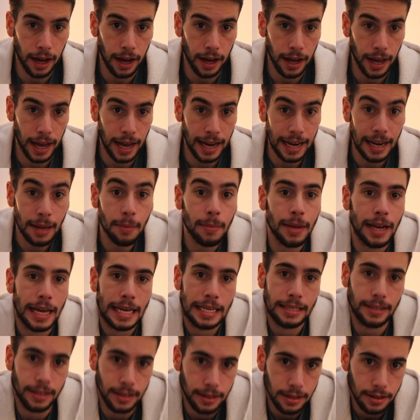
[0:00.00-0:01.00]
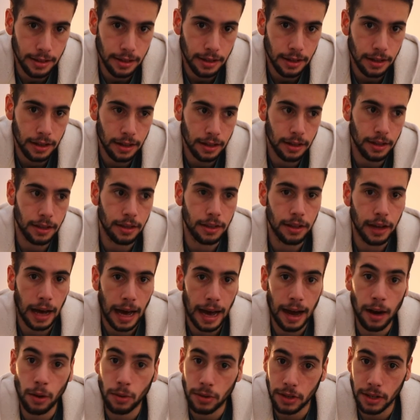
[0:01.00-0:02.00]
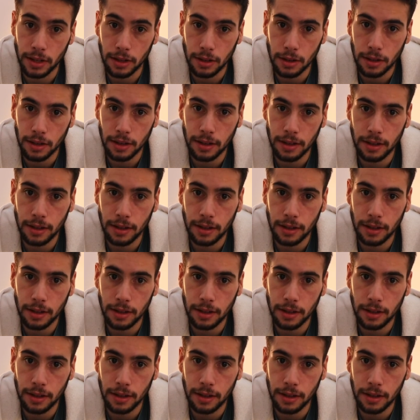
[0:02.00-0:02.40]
eliminated the houses.